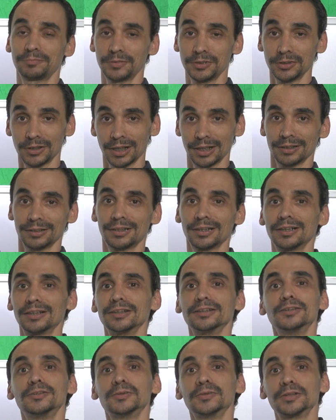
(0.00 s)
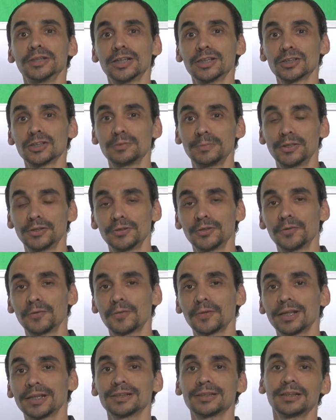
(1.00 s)
You can tell to the customer those
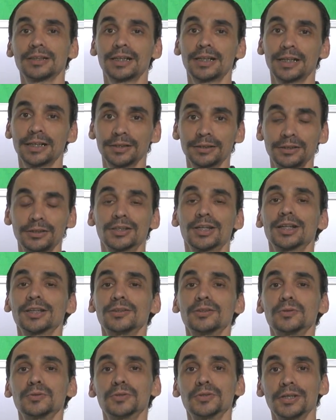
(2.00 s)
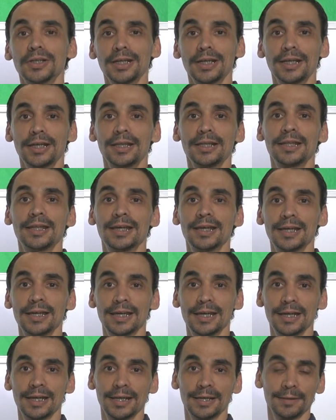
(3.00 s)
things, and you can do
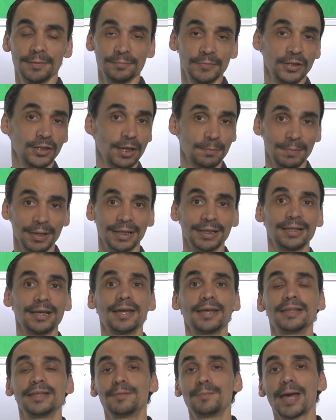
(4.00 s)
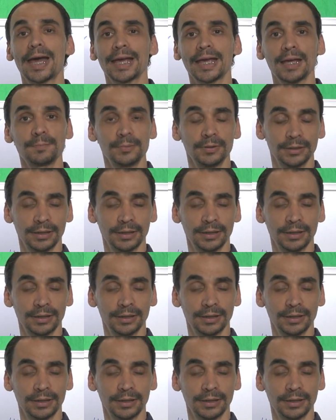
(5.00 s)
the you can make the, the backup,